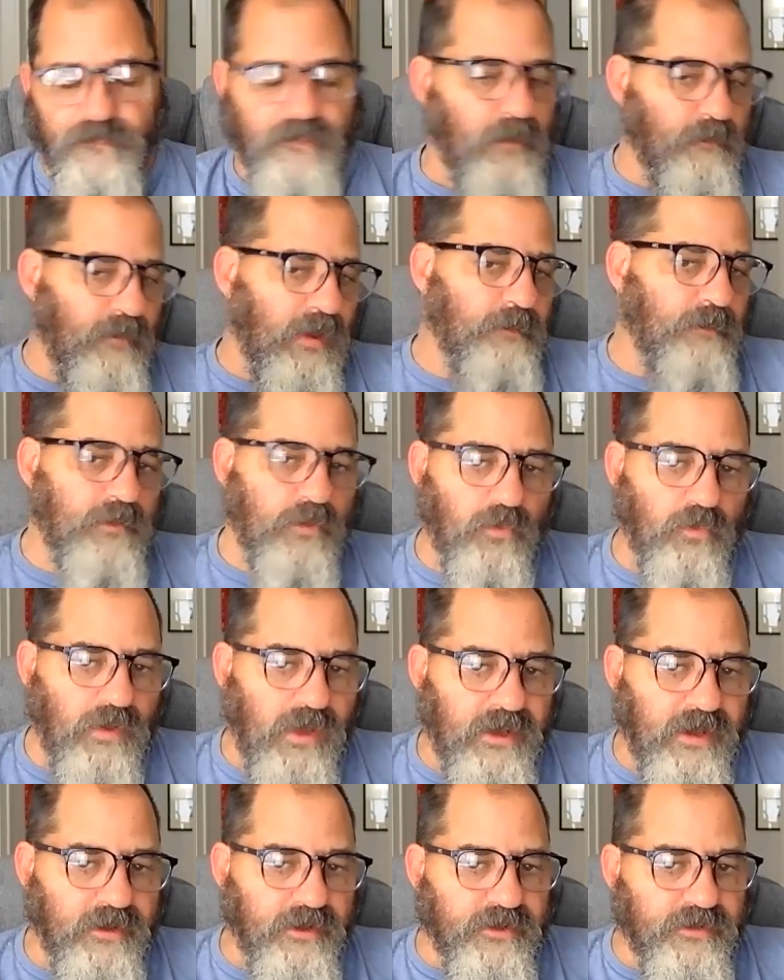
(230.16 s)
They might be
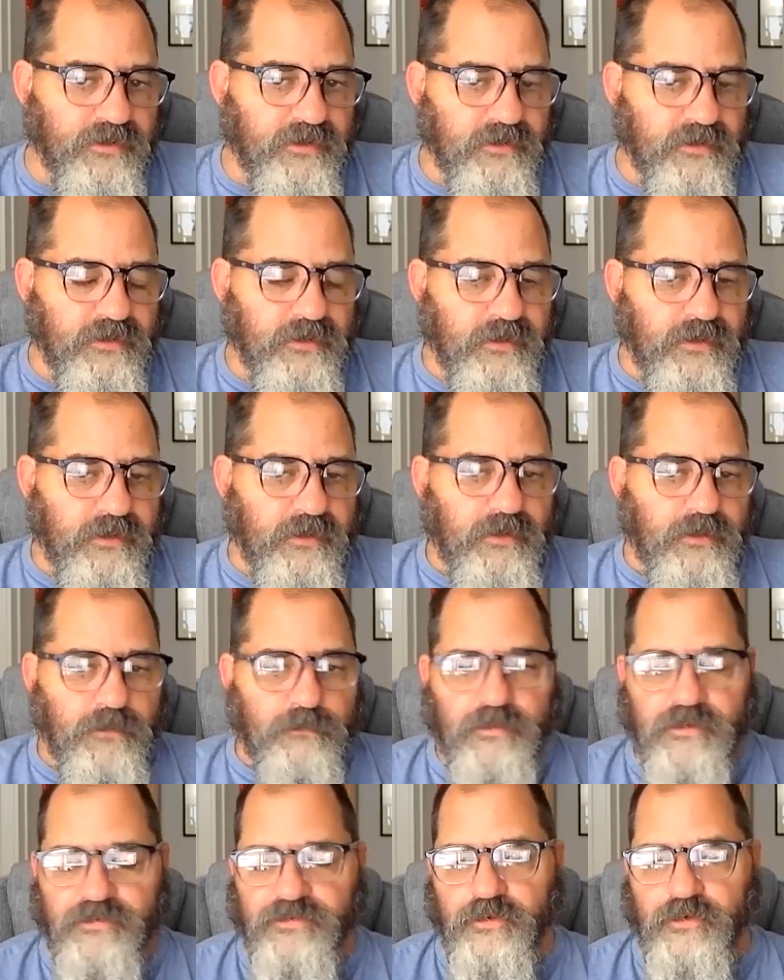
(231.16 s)
related,
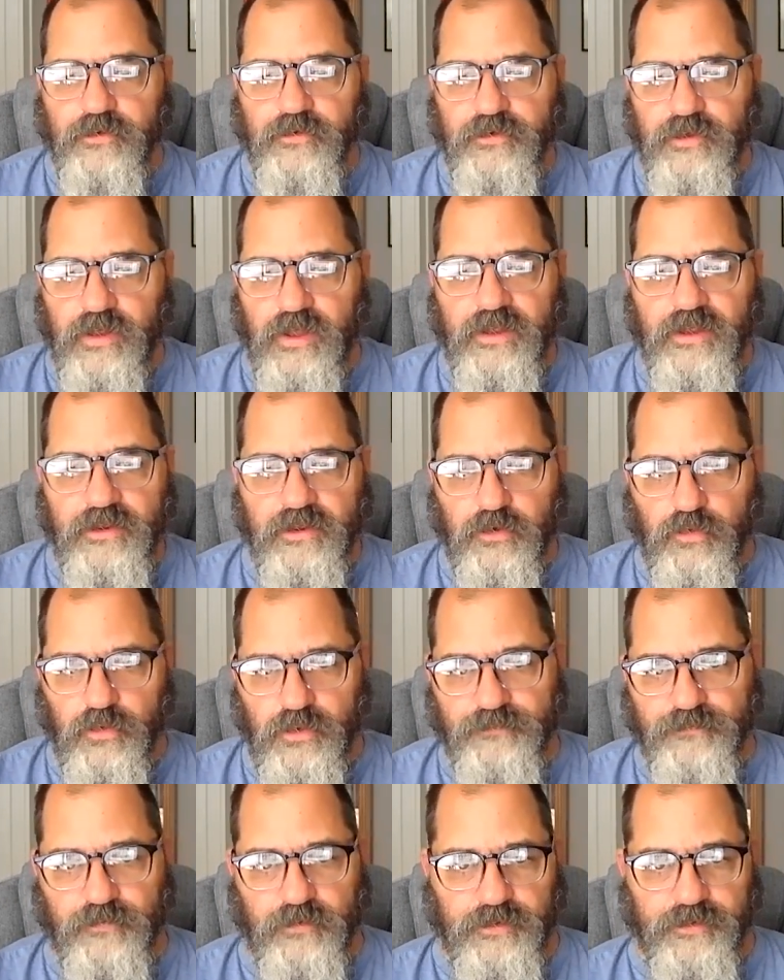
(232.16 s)
but they're not
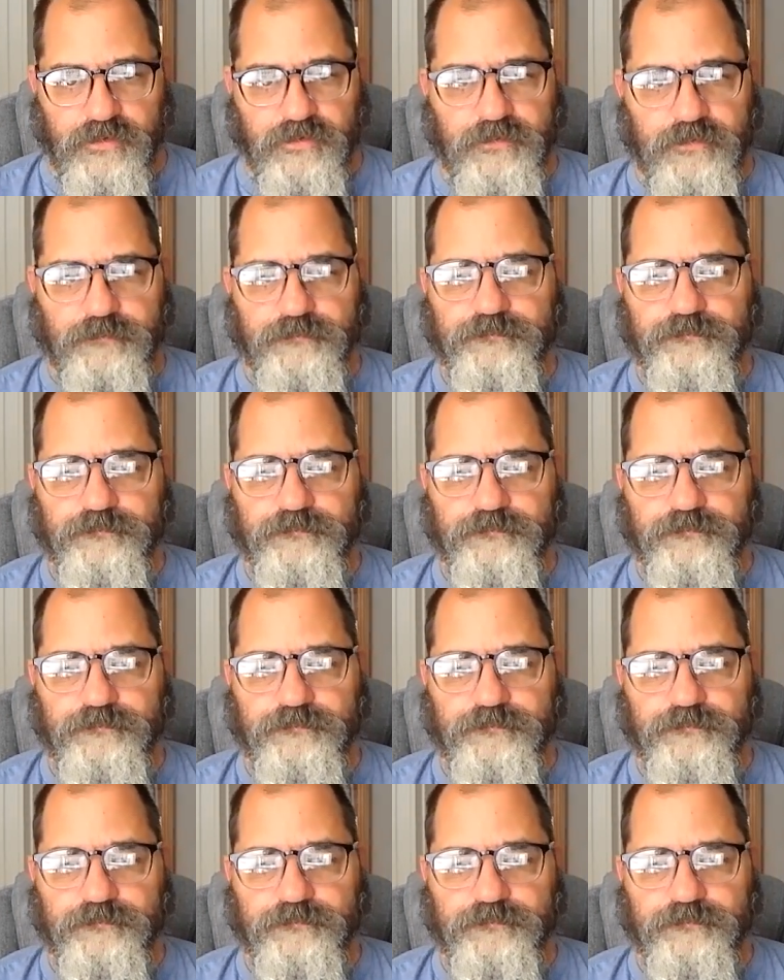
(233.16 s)
equivalent.